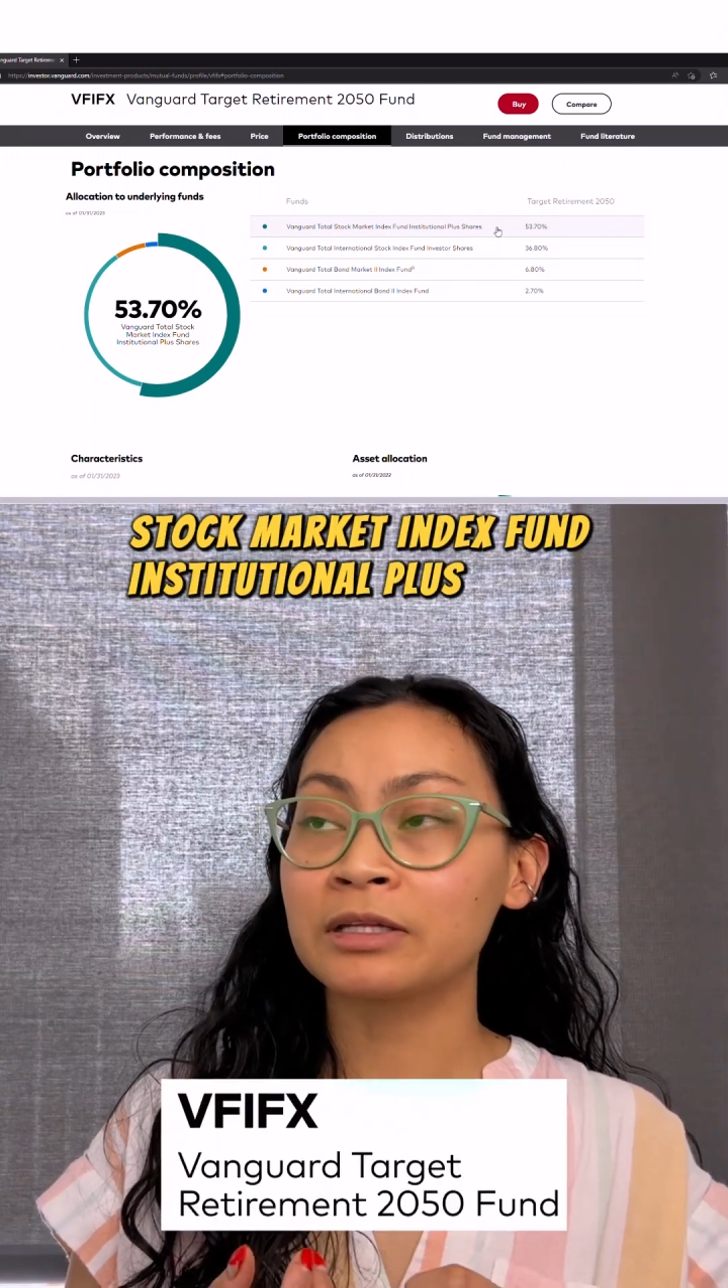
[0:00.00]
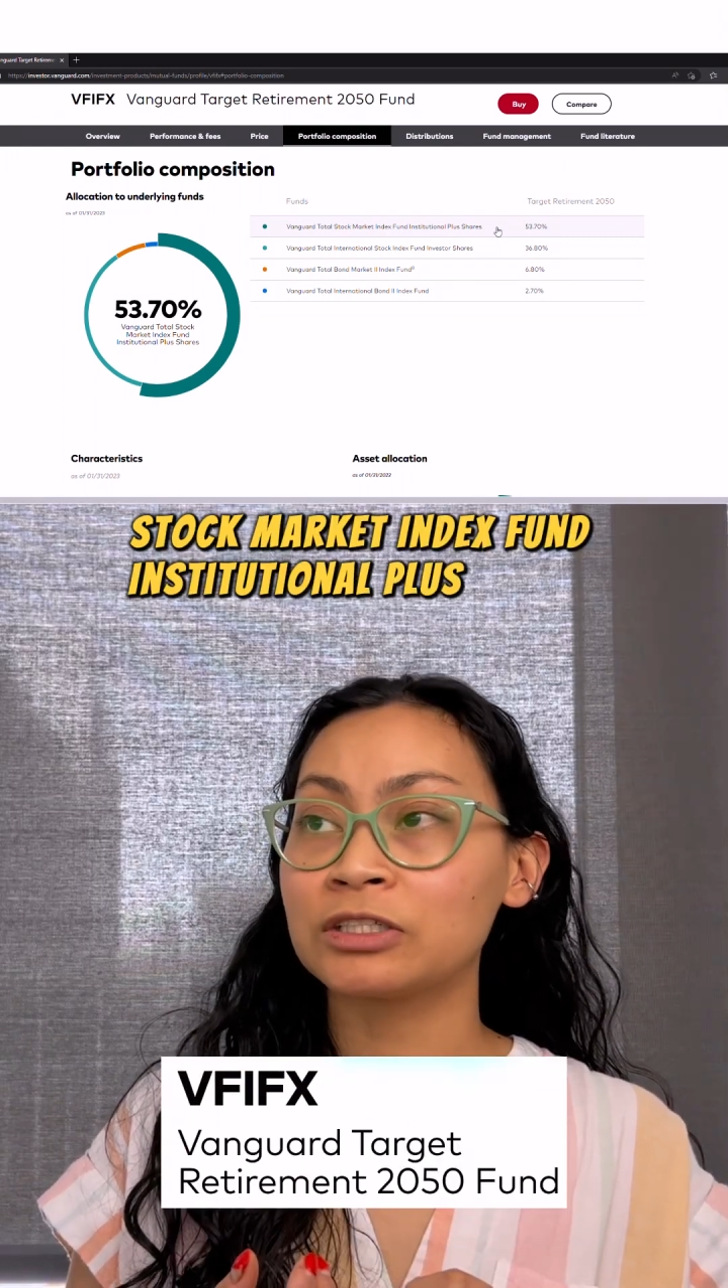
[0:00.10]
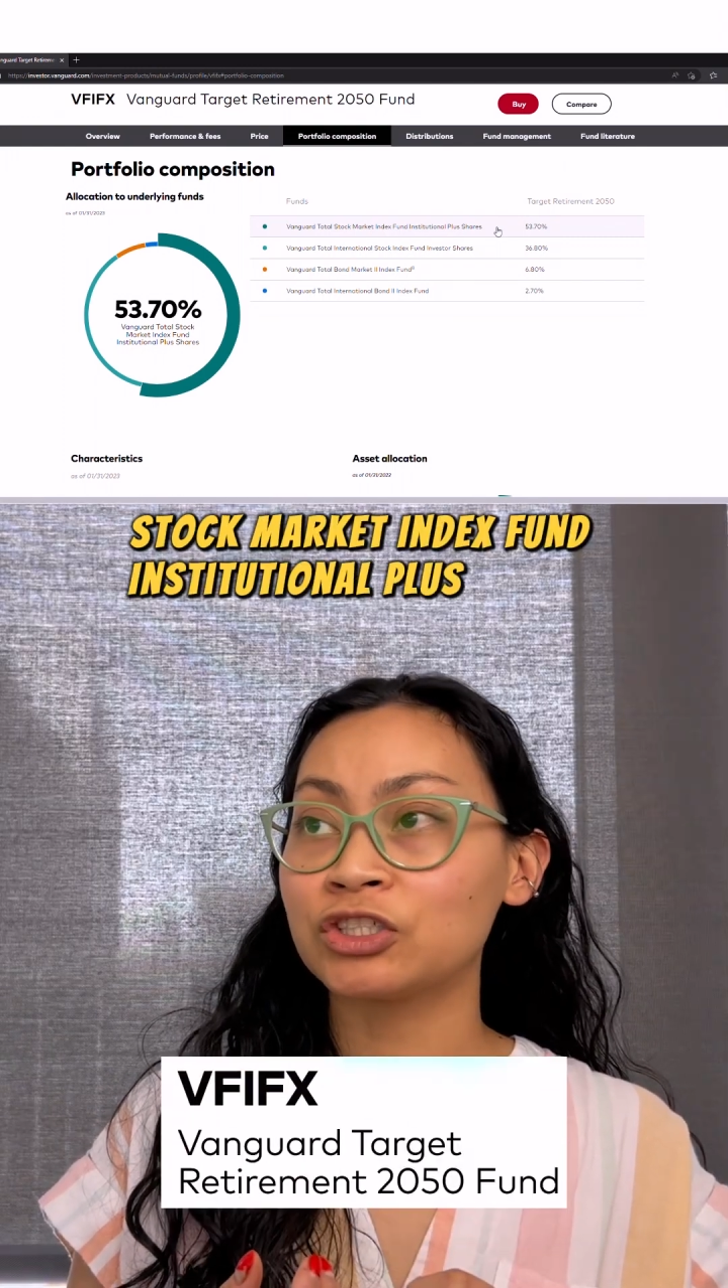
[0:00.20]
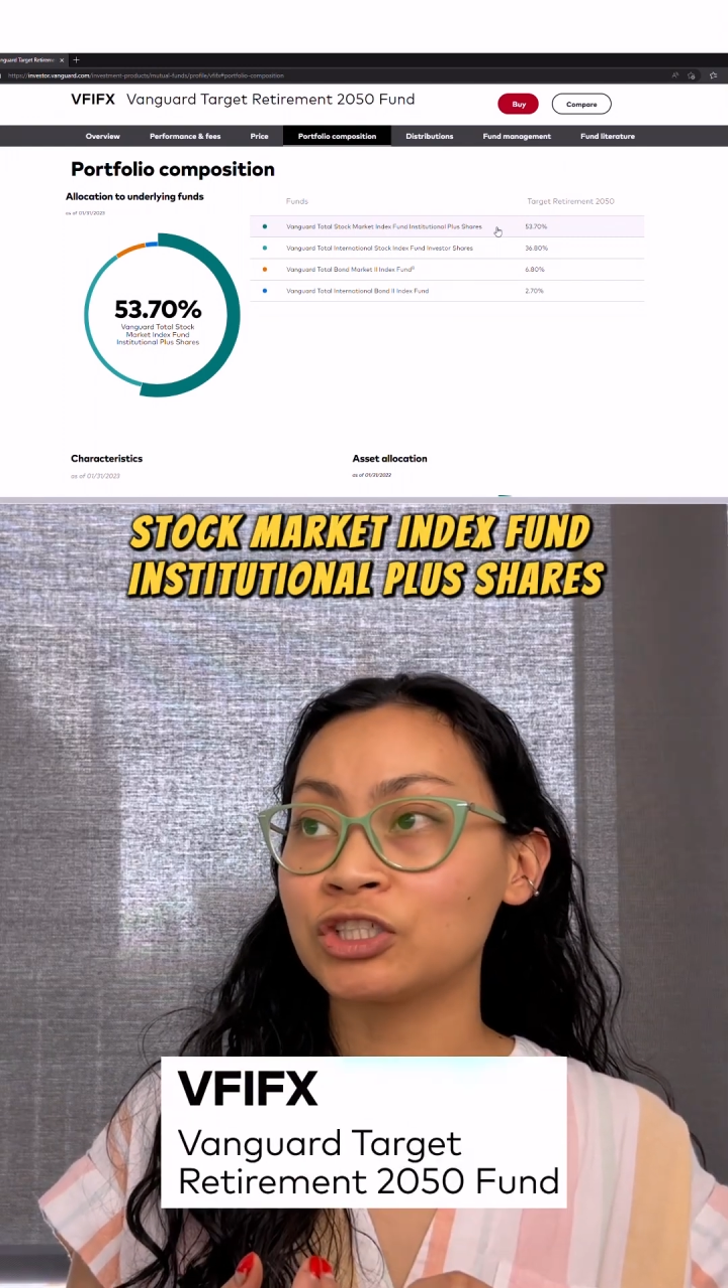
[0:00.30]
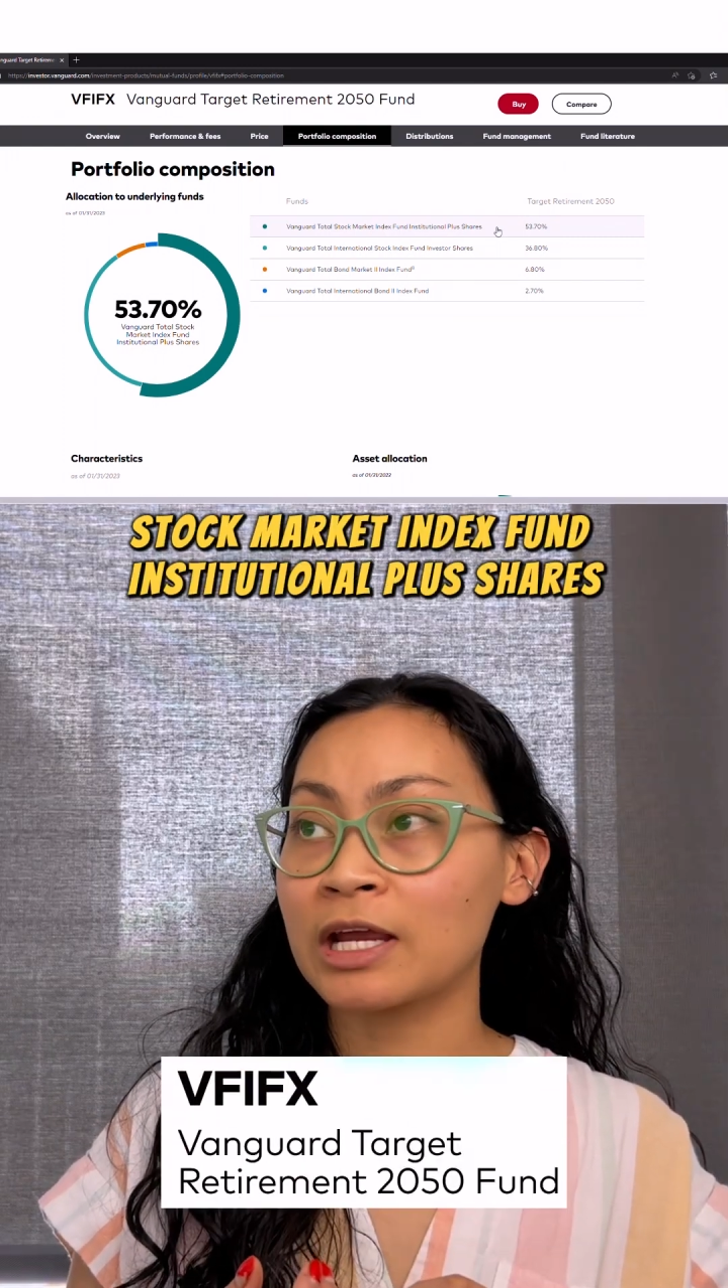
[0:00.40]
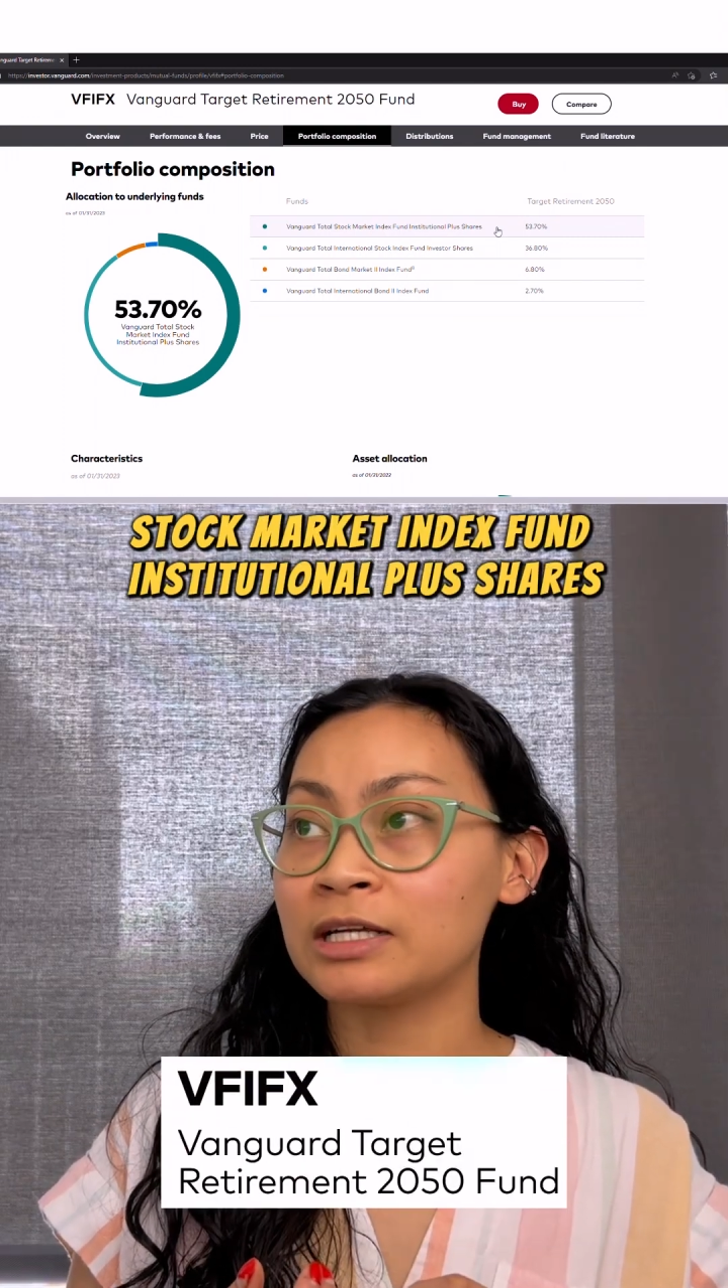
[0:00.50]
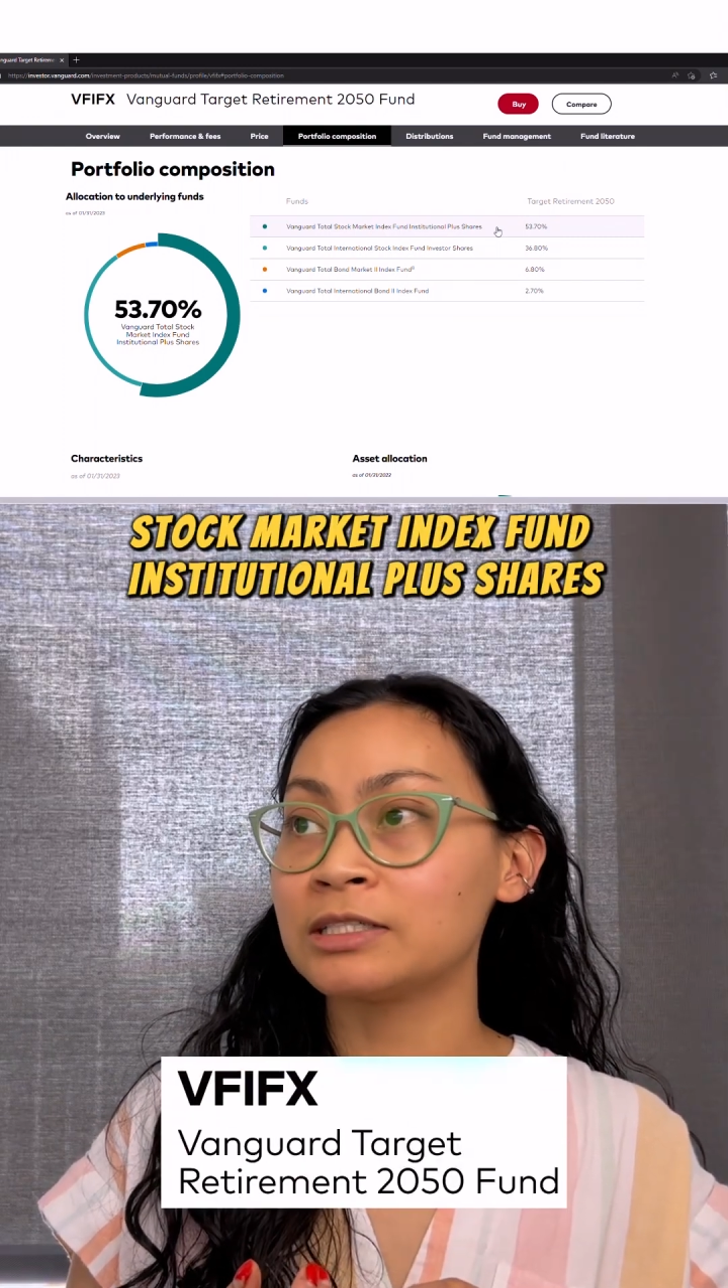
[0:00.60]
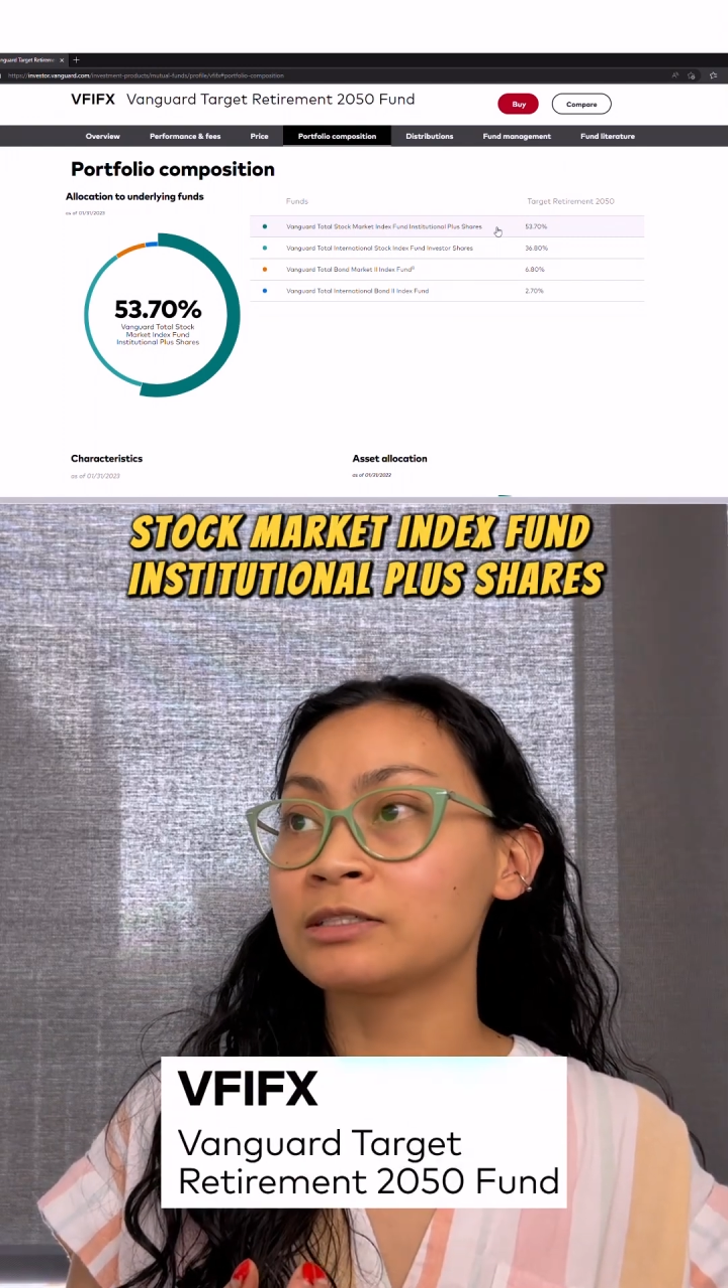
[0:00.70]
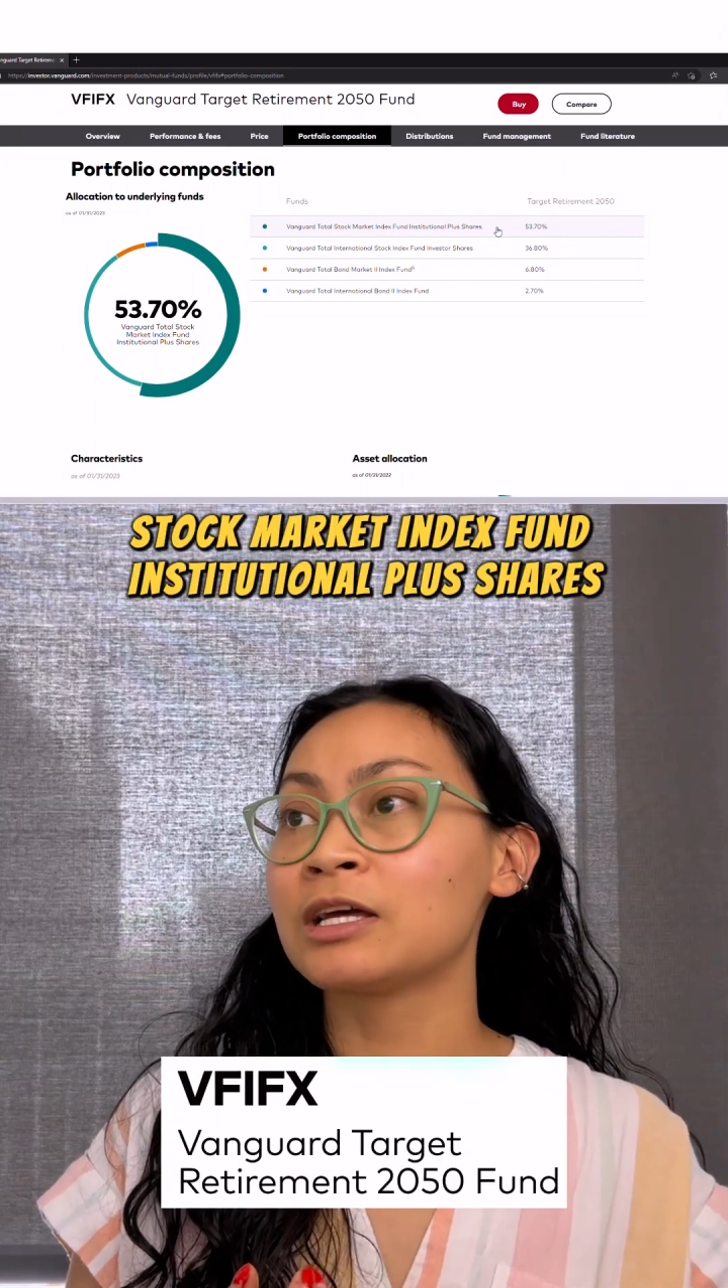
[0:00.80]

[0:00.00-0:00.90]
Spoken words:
shares.